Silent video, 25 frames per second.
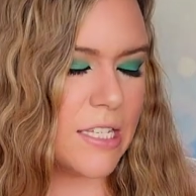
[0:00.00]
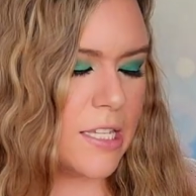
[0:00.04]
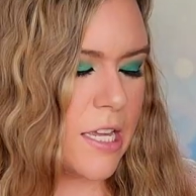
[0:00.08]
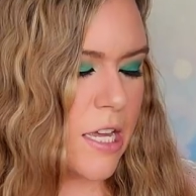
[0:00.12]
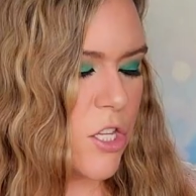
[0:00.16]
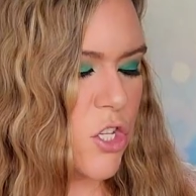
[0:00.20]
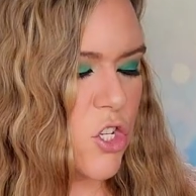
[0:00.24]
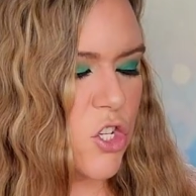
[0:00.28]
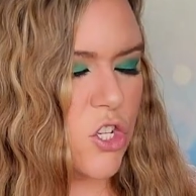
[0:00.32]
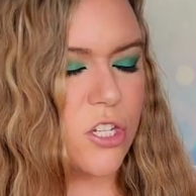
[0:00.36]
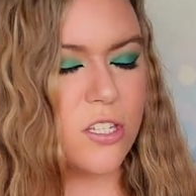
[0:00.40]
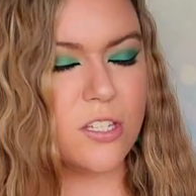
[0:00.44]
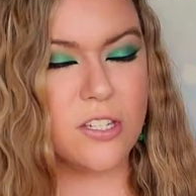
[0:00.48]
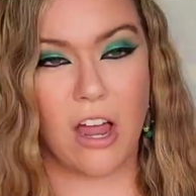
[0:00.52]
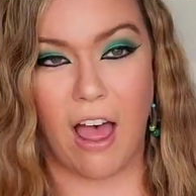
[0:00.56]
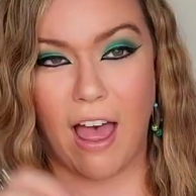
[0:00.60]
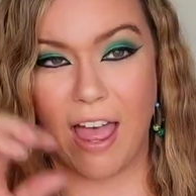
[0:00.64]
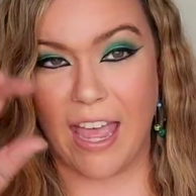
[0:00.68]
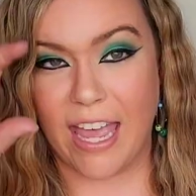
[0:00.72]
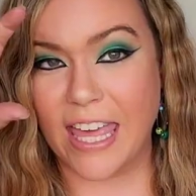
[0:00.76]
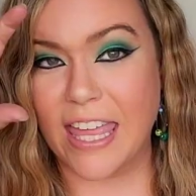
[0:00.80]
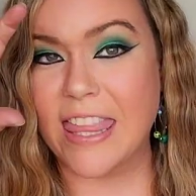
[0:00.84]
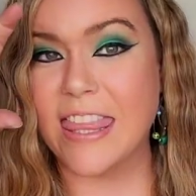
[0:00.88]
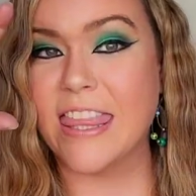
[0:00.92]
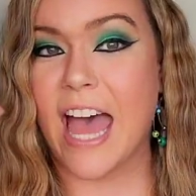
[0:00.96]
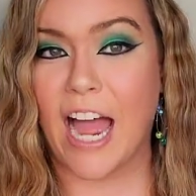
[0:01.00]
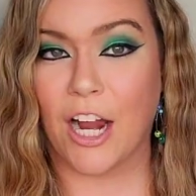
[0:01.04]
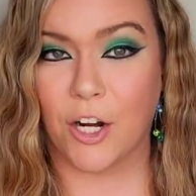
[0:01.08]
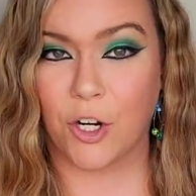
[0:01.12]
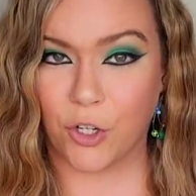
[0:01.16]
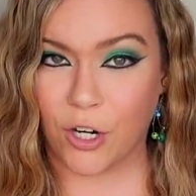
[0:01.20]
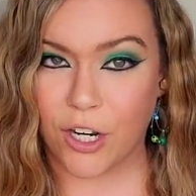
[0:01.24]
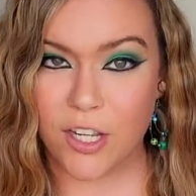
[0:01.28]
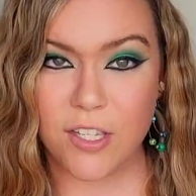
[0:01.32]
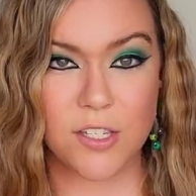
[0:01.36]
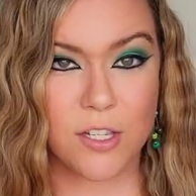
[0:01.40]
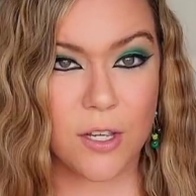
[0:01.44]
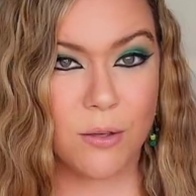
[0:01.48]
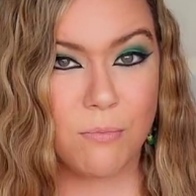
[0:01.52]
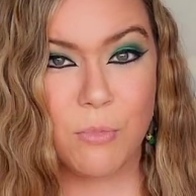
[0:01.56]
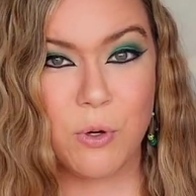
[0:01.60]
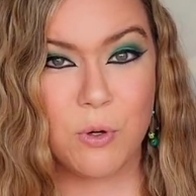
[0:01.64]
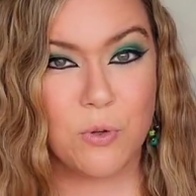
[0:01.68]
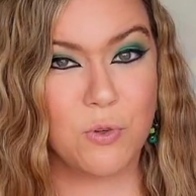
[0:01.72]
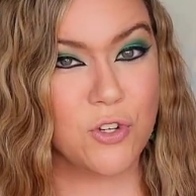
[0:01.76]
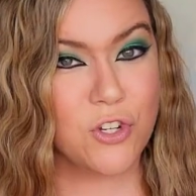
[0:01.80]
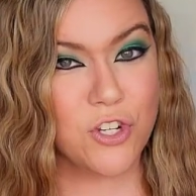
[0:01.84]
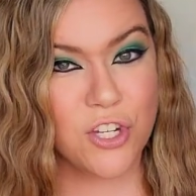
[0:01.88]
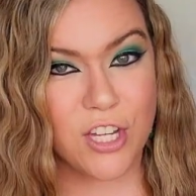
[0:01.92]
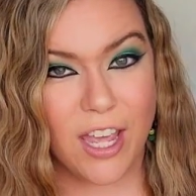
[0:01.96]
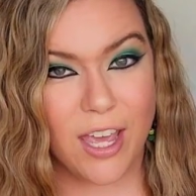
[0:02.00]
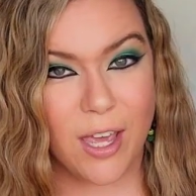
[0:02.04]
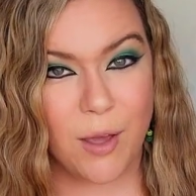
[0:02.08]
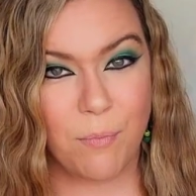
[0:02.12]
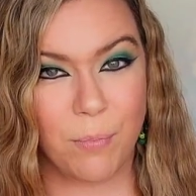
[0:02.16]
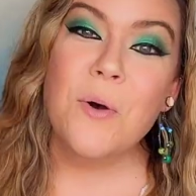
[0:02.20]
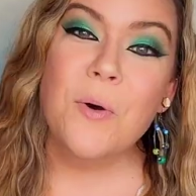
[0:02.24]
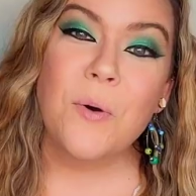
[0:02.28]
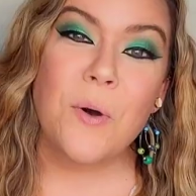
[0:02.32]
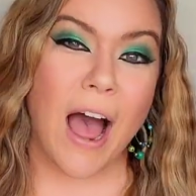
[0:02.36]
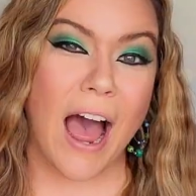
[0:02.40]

It's just not in that crescent moon shape.